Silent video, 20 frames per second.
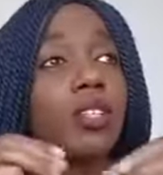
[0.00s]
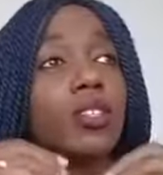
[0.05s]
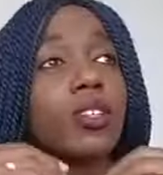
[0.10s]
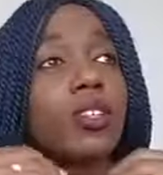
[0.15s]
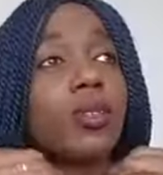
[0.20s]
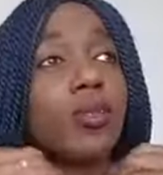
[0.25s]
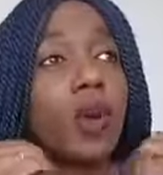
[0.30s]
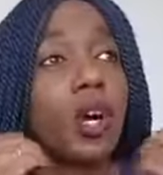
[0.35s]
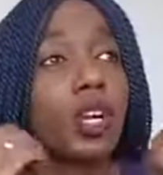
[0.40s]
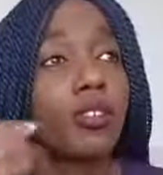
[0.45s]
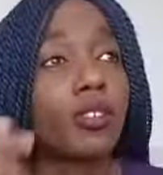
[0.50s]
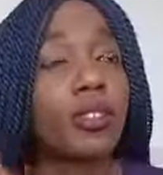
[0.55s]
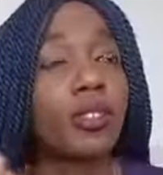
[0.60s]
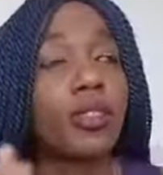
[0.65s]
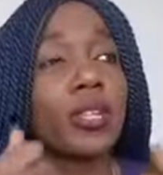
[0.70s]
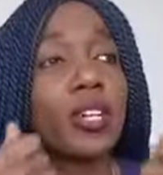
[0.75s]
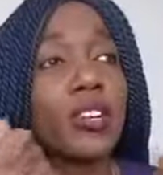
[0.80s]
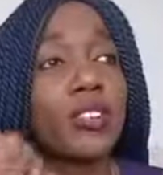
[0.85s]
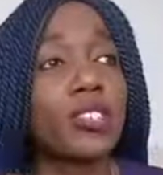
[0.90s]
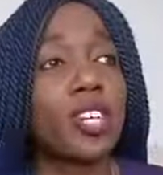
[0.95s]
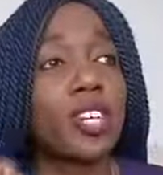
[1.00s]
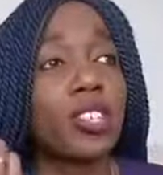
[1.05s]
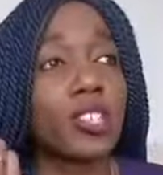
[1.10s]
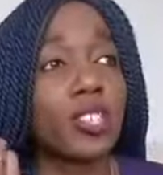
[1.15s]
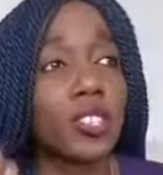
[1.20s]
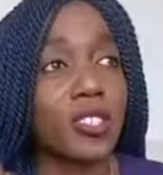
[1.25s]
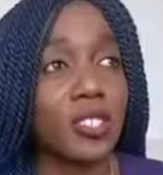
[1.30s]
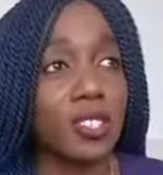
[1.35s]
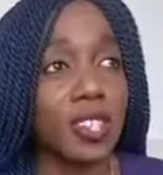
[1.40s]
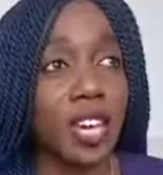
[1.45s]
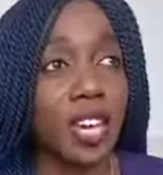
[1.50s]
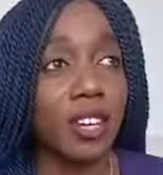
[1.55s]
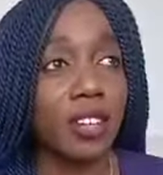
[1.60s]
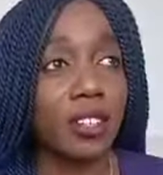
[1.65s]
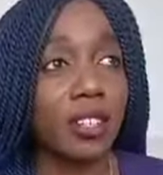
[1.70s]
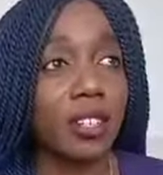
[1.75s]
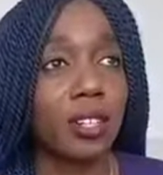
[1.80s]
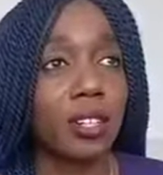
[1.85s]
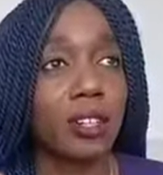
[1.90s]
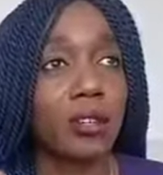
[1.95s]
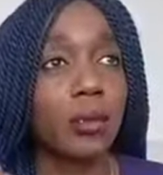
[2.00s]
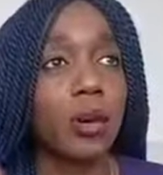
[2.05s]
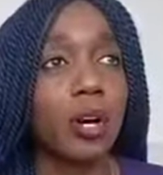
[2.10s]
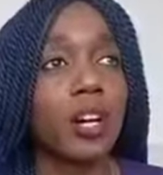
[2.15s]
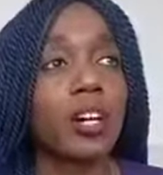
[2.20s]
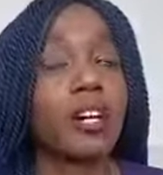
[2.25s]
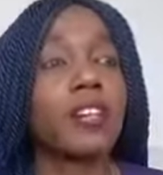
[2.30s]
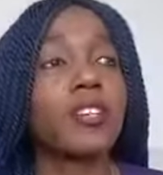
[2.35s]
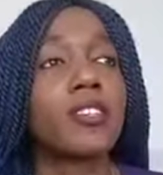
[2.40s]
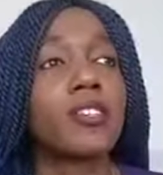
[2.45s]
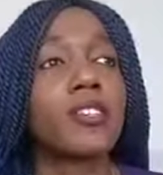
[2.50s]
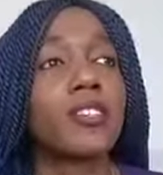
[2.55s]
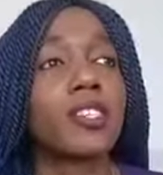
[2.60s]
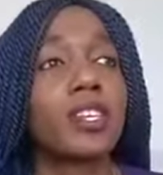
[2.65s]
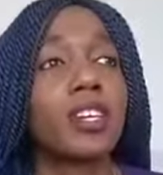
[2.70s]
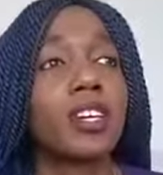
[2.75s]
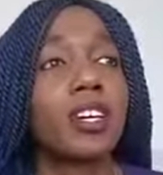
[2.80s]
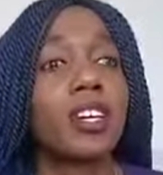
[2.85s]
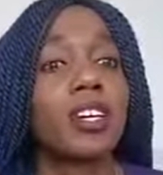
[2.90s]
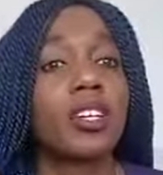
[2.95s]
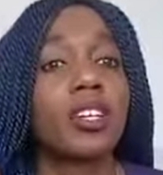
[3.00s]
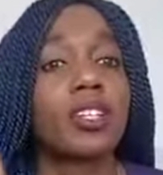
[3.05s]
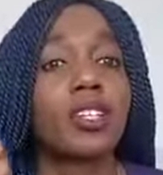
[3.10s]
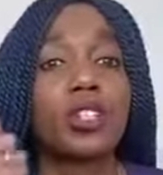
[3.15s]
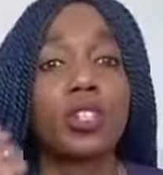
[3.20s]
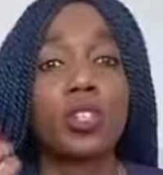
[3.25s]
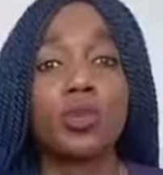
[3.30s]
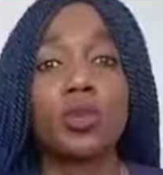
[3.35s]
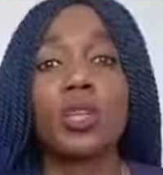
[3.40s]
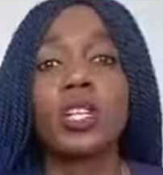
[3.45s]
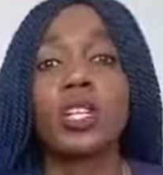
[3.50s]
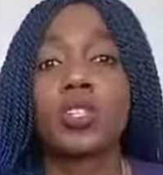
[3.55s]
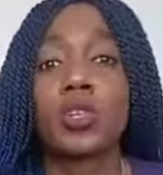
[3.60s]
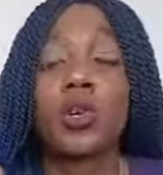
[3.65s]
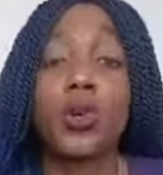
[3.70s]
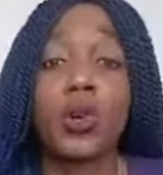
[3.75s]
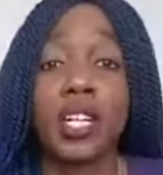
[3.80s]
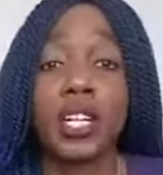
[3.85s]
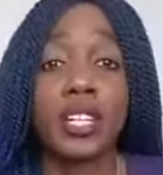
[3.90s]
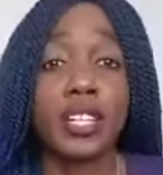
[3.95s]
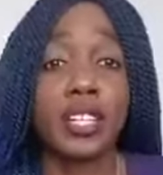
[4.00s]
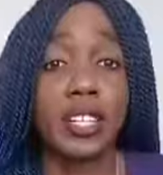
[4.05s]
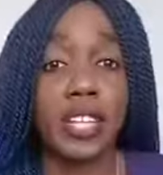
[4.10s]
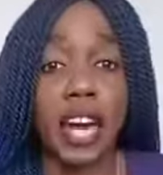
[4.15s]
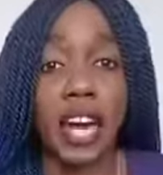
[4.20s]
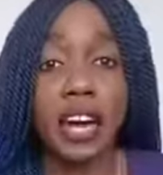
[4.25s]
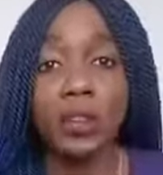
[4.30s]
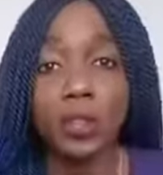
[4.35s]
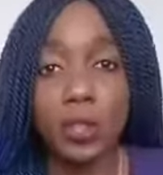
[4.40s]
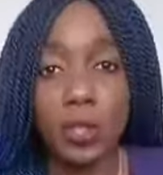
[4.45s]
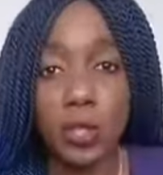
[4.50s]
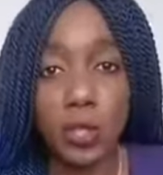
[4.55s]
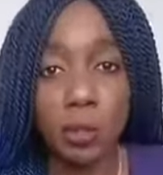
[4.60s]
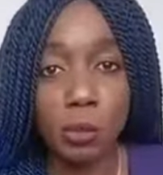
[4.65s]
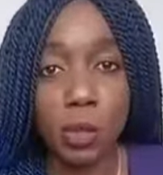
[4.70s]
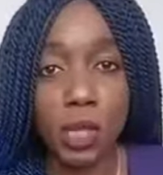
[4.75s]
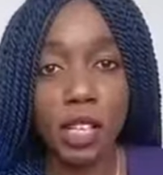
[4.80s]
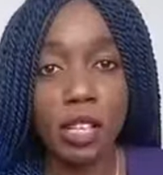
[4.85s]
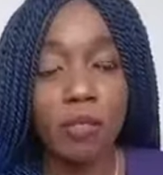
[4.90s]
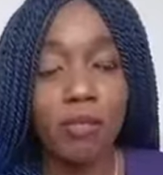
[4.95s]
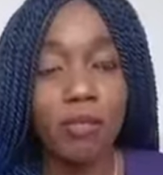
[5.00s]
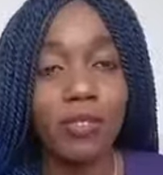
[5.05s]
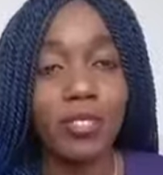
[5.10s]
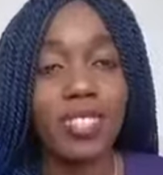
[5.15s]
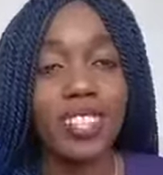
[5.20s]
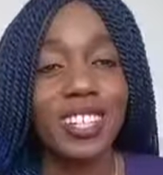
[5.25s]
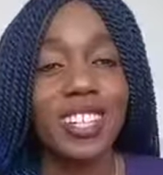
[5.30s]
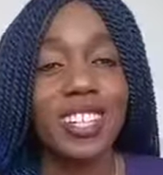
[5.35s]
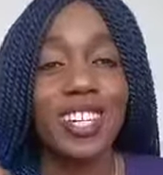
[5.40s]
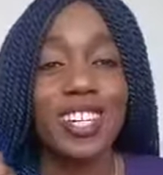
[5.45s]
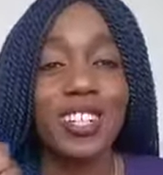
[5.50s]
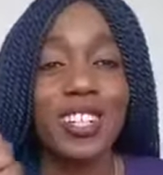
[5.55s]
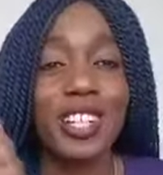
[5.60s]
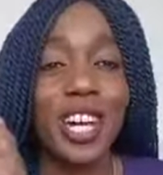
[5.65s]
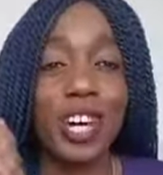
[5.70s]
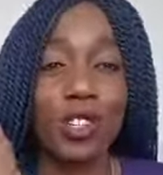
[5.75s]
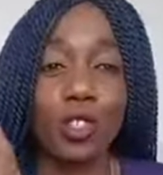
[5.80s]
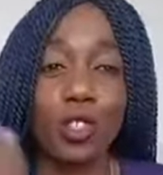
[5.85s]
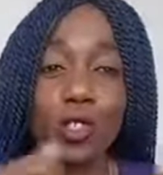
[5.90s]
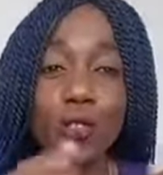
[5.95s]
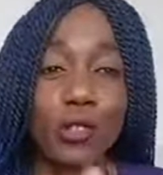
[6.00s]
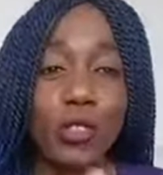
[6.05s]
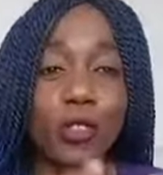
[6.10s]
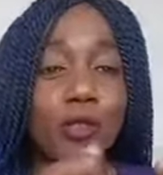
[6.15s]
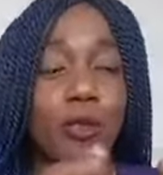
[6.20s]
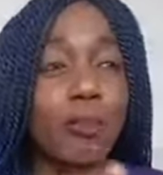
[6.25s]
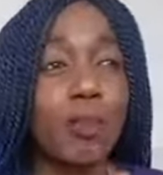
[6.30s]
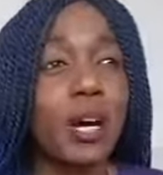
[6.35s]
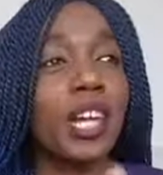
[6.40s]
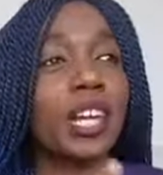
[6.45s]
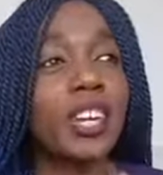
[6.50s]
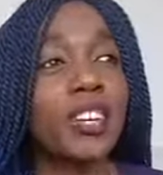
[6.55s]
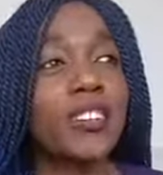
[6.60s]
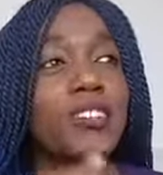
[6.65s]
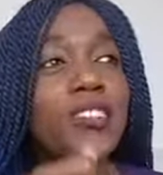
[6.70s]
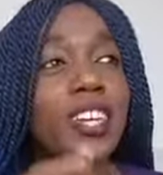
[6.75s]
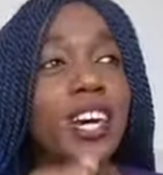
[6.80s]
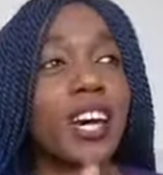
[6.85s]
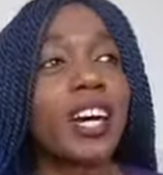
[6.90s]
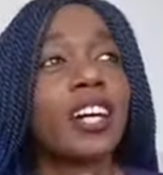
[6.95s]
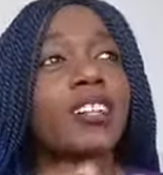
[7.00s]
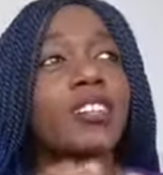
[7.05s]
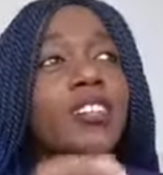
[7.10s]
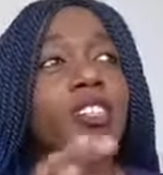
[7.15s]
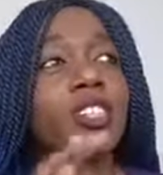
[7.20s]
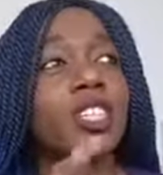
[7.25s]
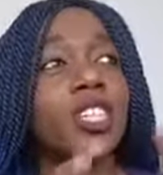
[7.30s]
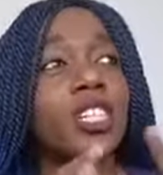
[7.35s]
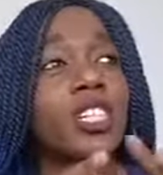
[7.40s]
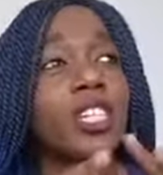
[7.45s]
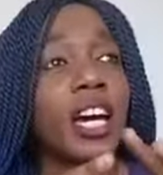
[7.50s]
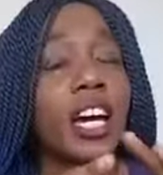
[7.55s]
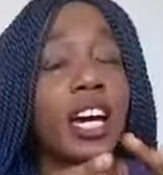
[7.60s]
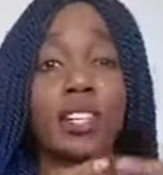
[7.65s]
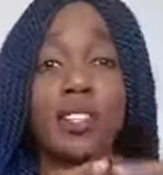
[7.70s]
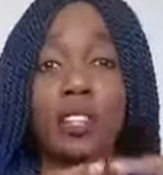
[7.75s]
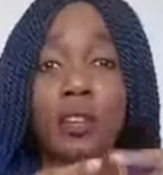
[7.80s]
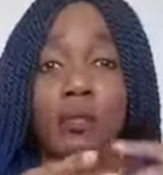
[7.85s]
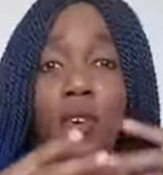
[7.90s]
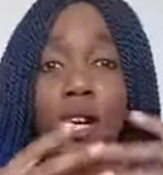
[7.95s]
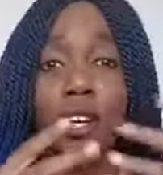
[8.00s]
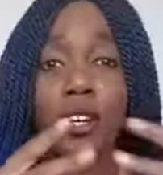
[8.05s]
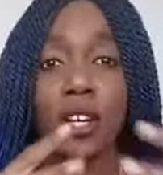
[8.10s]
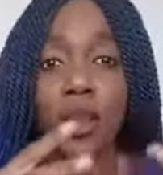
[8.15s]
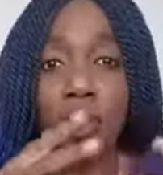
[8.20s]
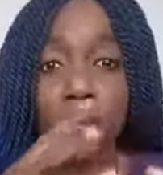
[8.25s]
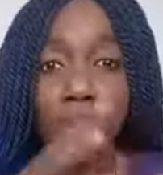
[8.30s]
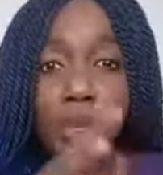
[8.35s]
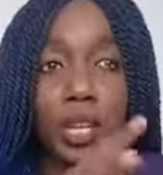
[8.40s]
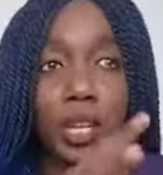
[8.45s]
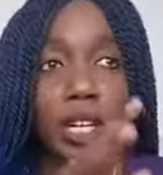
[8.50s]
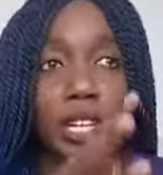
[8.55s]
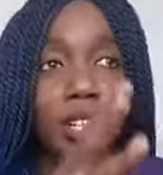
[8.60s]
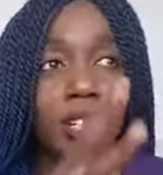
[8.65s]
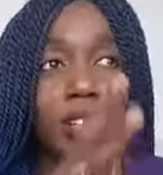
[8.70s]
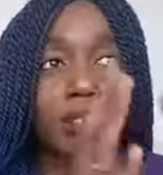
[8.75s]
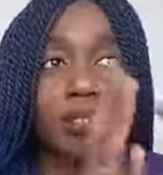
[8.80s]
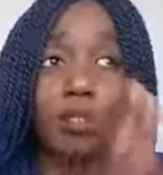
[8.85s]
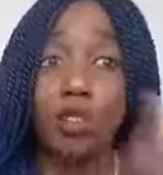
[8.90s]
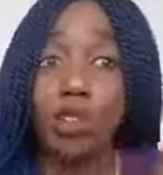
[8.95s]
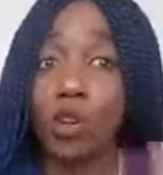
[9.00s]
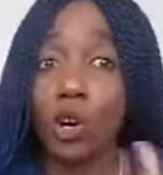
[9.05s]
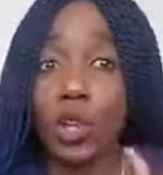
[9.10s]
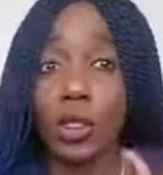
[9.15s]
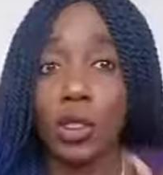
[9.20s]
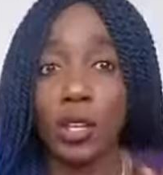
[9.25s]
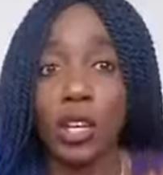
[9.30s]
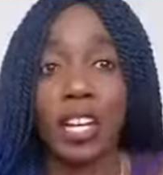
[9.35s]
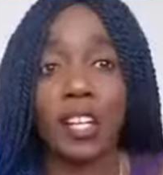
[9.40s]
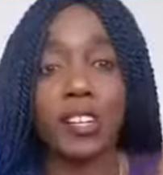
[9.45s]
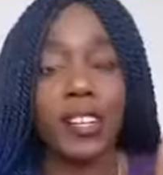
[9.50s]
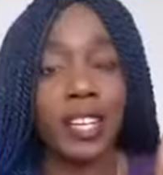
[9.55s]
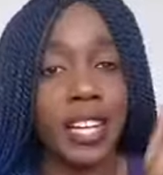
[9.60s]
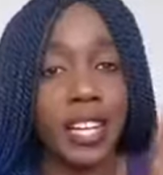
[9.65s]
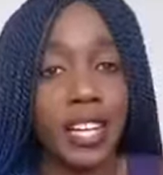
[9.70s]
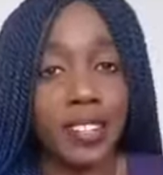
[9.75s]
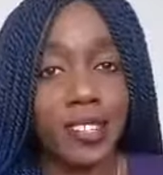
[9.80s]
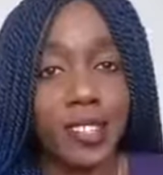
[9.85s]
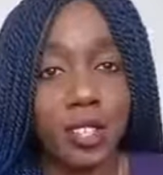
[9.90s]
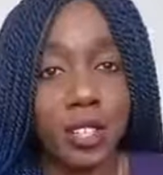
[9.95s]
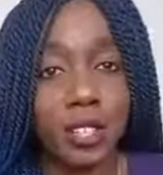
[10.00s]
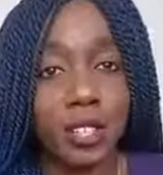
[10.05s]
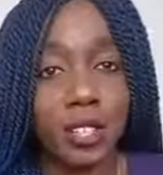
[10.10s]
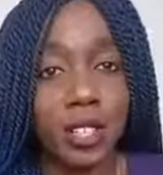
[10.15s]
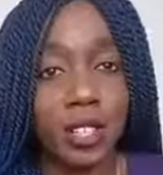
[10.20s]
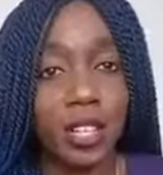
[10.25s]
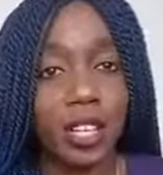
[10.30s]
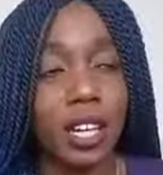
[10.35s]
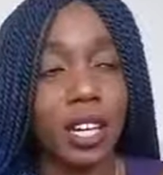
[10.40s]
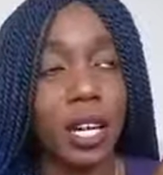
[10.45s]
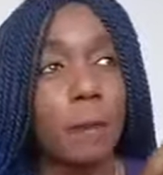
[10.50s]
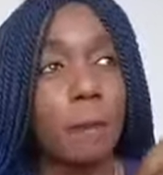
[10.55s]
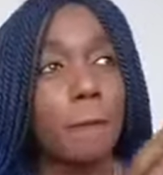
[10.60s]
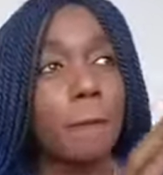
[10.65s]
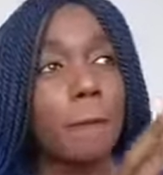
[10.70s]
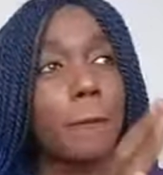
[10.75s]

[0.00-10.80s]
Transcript: One of the things that she said was, "You were talking down to me." Now, the truth of the matter is that she had a very thick northern accent, okay?